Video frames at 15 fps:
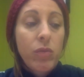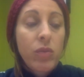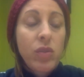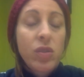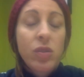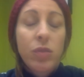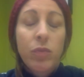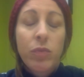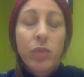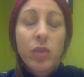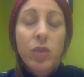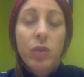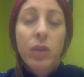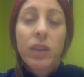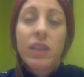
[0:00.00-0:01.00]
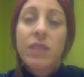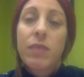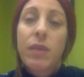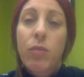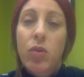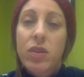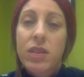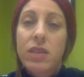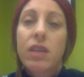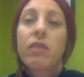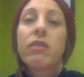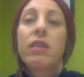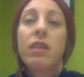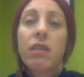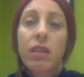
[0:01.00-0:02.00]
to at least be more
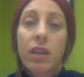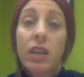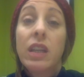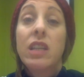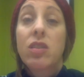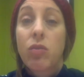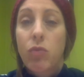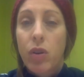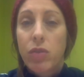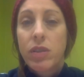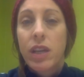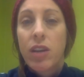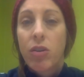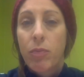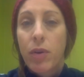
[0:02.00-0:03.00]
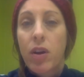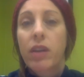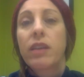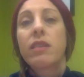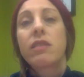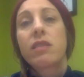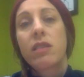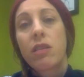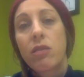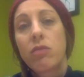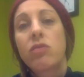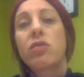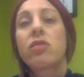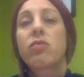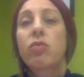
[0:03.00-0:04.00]
stealthy, you're going to need to rotate your parking, so
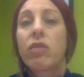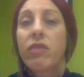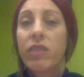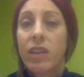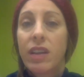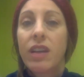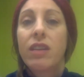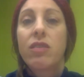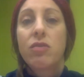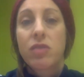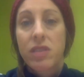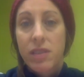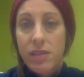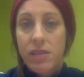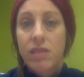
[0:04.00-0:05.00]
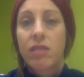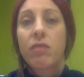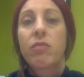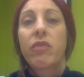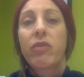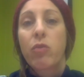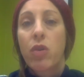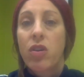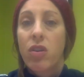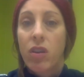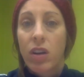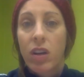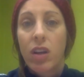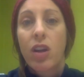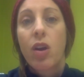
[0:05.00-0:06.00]
just sort of get your system of where you're
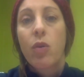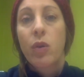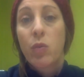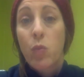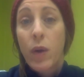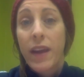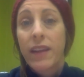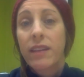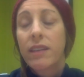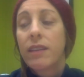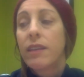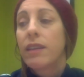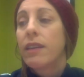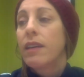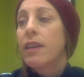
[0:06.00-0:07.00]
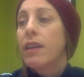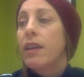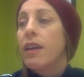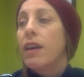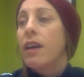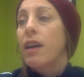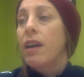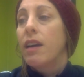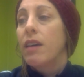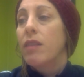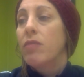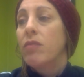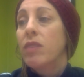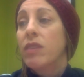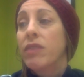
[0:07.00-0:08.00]
going to go and when.
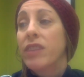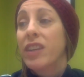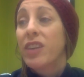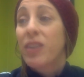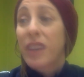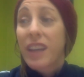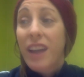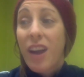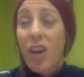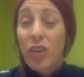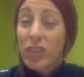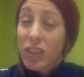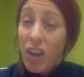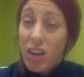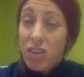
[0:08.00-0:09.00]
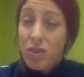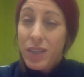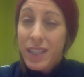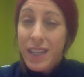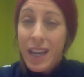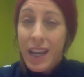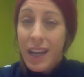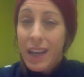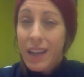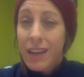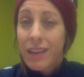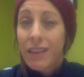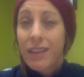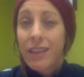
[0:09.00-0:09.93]
Figuring out laundry day,